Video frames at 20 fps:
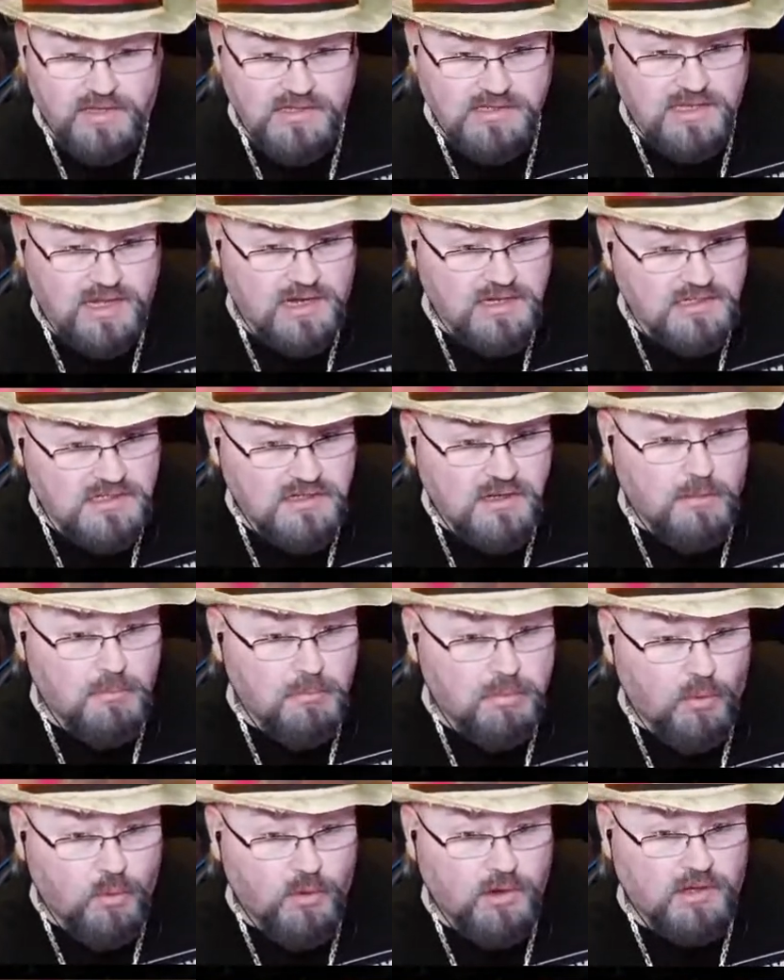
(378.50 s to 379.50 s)
is that at
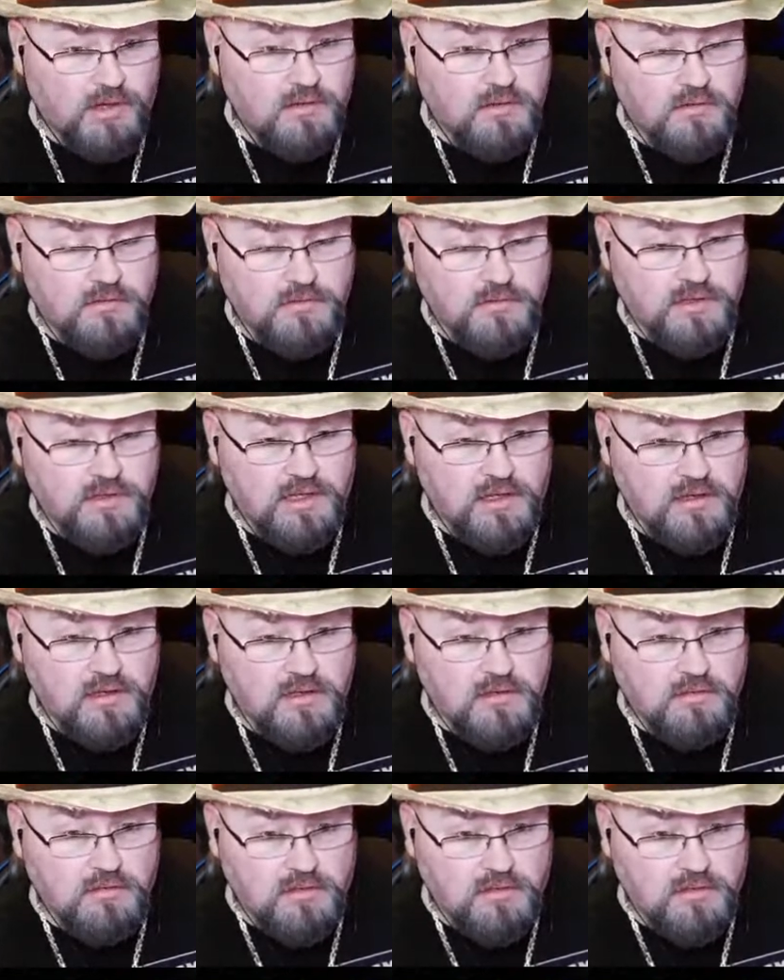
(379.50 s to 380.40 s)
some point the